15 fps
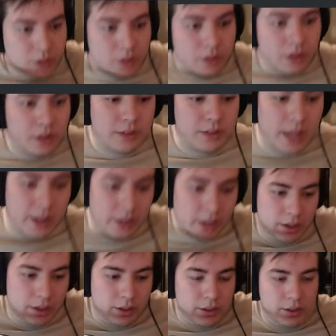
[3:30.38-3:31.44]

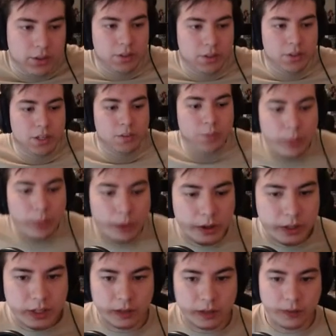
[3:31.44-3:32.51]
Zeta, 6 play
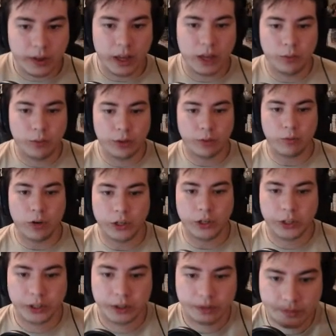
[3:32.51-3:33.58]
point, 6/5 with
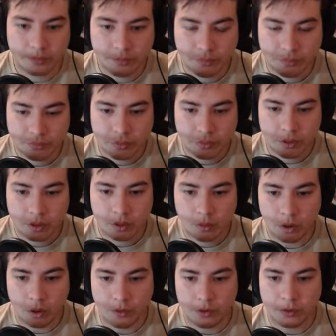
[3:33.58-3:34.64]
Rush.
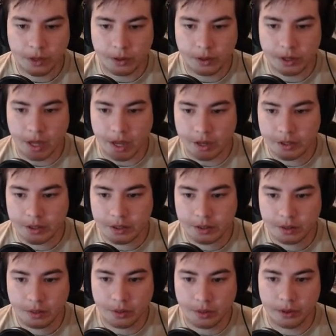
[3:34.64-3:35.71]
Whenever this follower attacks,
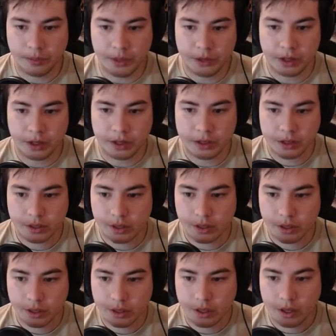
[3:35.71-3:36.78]
put a Beatrix
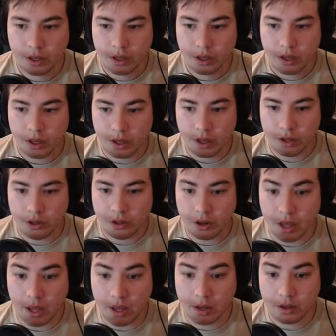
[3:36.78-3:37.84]
into your
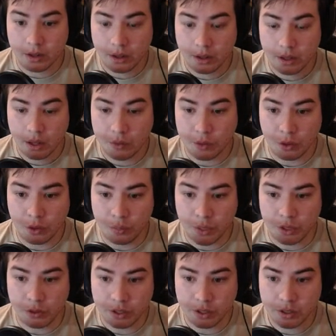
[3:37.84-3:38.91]
hand. There's no
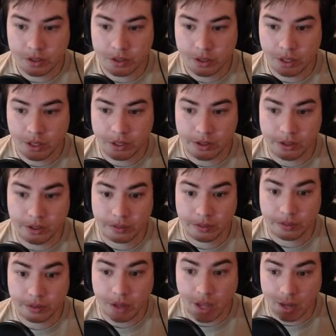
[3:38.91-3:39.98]
Beatrix in your
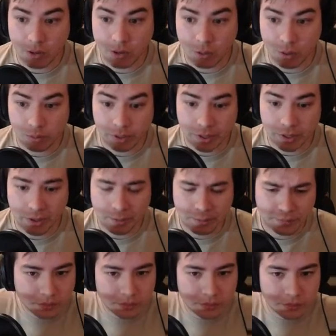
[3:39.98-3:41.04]
hand or in play.
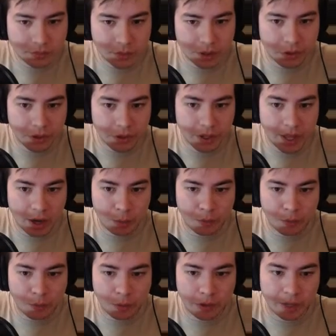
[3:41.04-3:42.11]
Looking at her
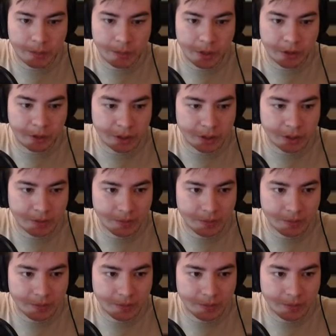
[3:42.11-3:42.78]
before we look at Beatrix.